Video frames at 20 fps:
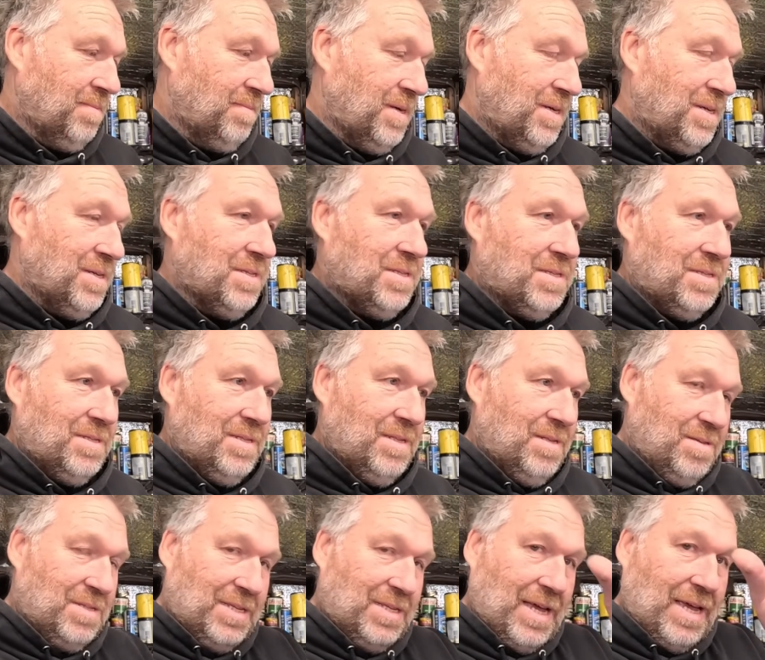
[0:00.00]
because
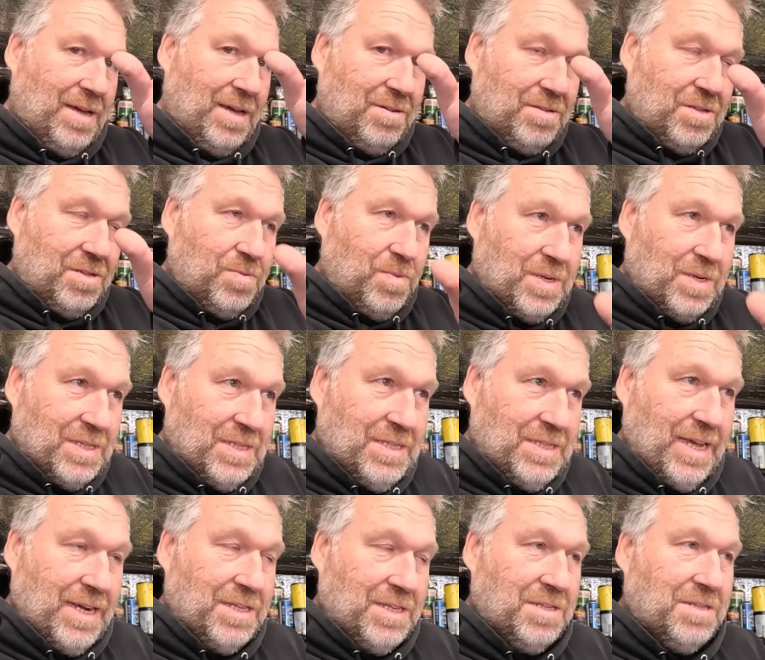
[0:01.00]
like I say, I just want a
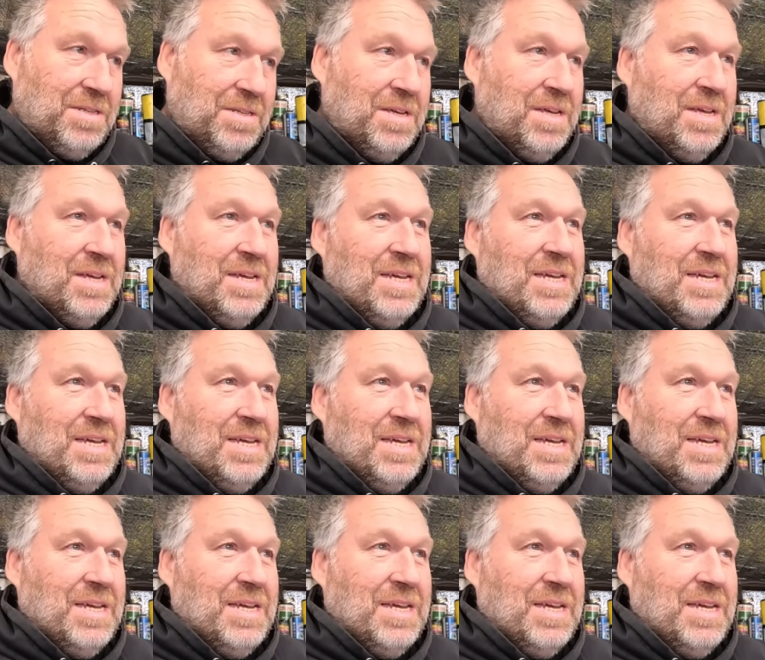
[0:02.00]
section.